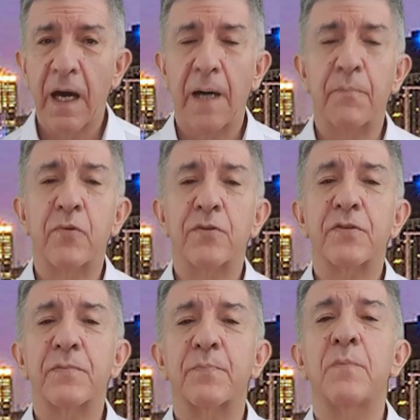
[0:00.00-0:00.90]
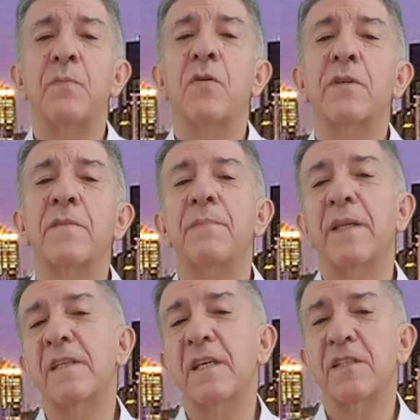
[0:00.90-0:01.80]
abortion promoted
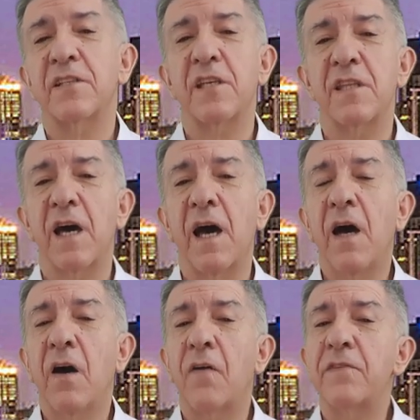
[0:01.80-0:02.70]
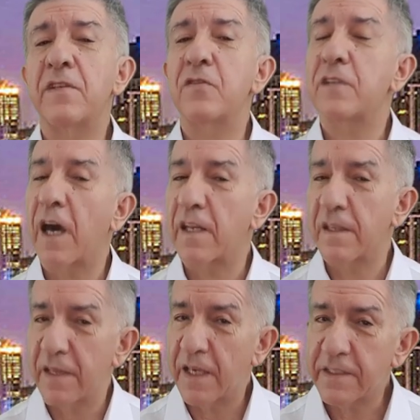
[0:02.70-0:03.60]
by the agenda of the
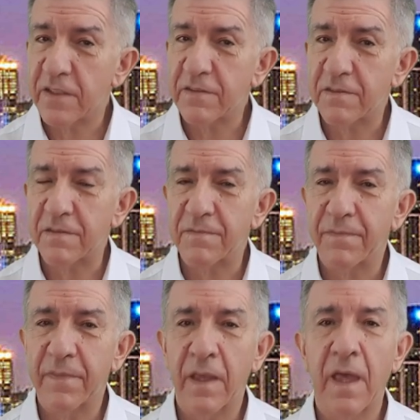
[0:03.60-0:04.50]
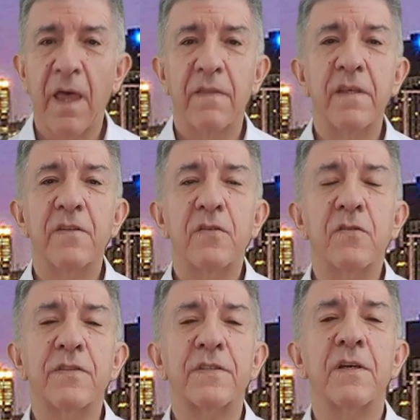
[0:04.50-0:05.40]
United Nations, the
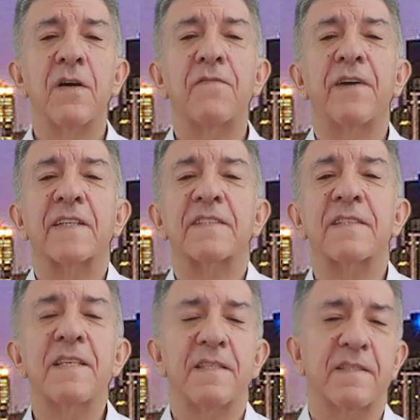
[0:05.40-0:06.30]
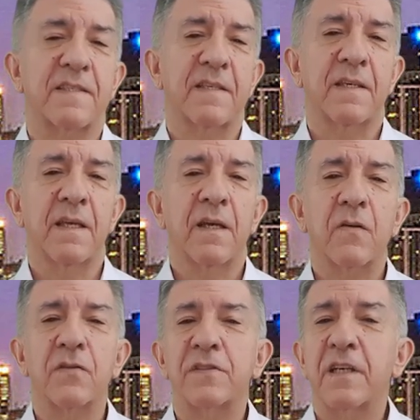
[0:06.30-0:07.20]
use of vaccines
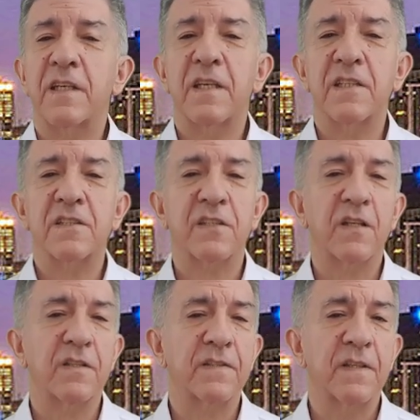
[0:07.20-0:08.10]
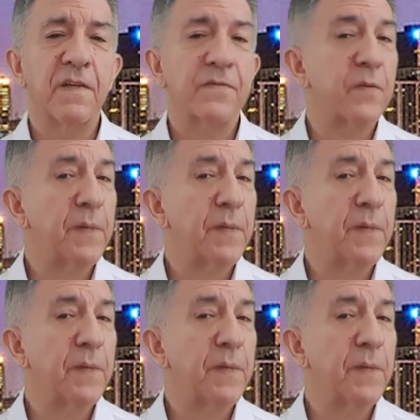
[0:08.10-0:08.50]
containing cells from